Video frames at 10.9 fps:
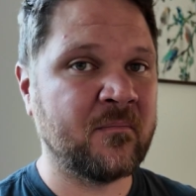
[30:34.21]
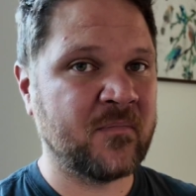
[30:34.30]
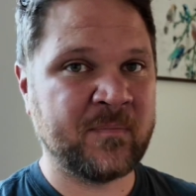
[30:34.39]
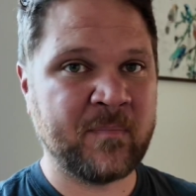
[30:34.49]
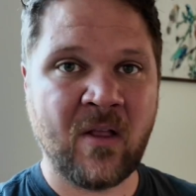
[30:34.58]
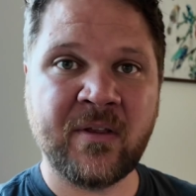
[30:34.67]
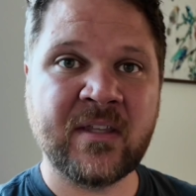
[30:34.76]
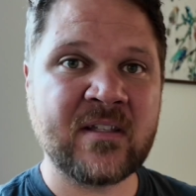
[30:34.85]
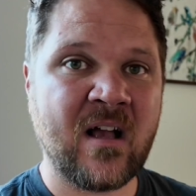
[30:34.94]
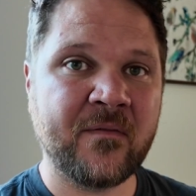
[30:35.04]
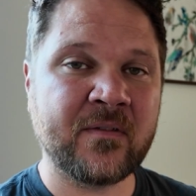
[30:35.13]
Spelling is
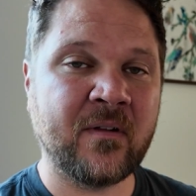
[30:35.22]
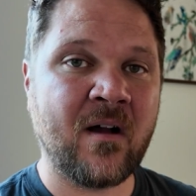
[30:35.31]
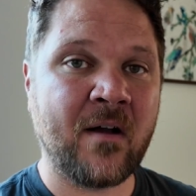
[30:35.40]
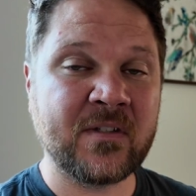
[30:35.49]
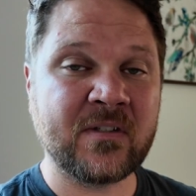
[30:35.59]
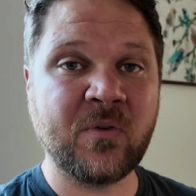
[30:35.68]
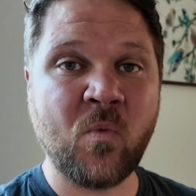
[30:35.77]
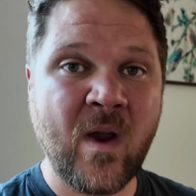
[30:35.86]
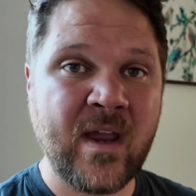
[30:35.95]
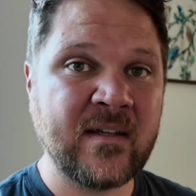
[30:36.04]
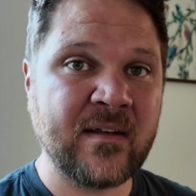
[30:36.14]
obviously
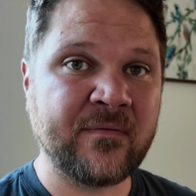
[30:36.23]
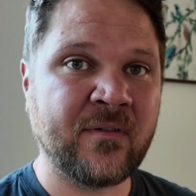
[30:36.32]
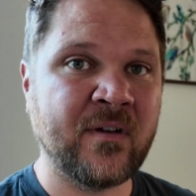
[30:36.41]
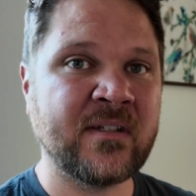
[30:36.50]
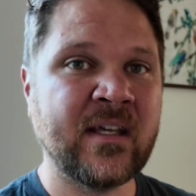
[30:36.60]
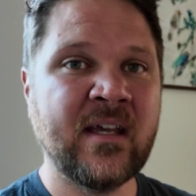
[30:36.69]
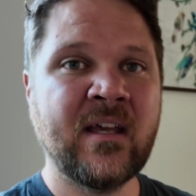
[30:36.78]
way different.